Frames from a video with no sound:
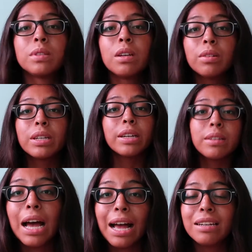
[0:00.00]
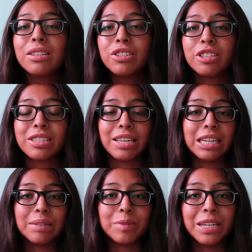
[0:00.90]
Okay, I had to adjust the
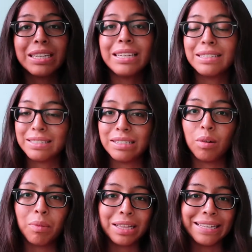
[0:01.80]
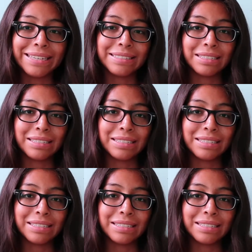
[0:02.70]
camera. I can't sit on my legs